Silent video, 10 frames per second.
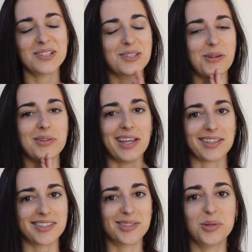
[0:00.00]
So
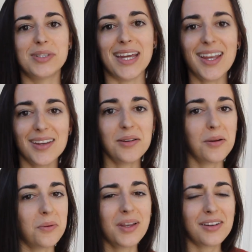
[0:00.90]
yes, today
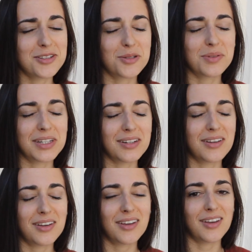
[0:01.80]
we are doing
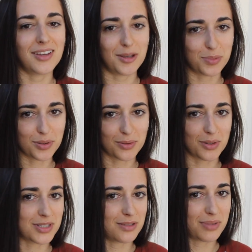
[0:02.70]
a
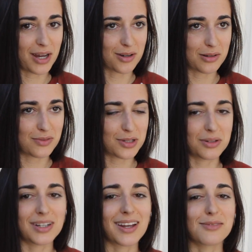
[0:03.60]
protein powder
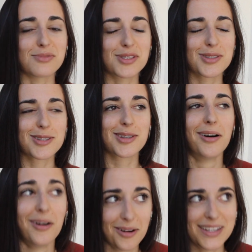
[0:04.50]
review, and I am
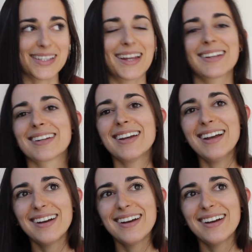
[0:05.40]
so excited.